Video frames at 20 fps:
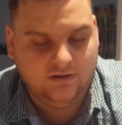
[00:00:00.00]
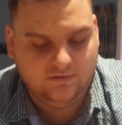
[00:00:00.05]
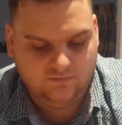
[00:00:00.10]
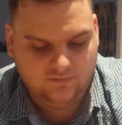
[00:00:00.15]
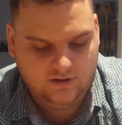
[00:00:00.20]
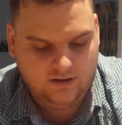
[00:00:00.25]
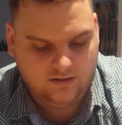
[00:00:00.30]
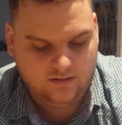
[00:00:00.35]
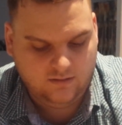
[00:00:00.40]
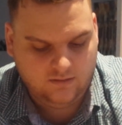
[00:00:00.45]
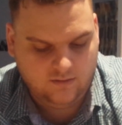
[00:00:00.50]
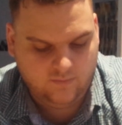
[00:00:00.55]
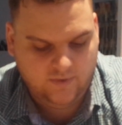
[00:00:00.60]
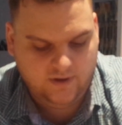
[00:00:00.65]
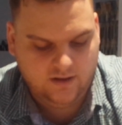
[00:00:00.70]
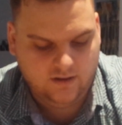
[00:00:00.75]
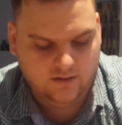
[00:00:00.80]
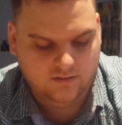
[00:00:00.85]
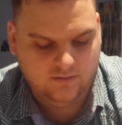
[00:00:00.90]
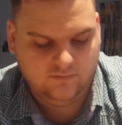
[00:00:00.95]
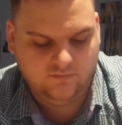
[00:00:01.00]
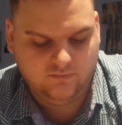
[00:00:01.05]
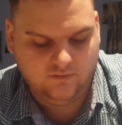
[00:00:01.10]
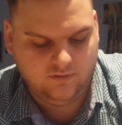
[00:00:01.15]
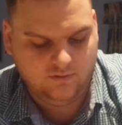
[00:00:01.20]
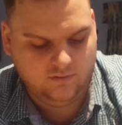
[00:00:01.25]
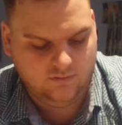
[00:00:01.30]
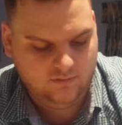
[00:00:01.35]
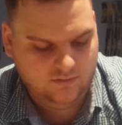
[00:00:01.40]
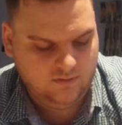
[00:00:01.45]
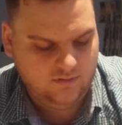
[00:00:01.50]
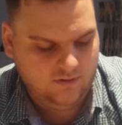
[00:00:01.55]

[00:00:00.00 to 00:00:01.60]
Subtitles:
He's getting a lot better, so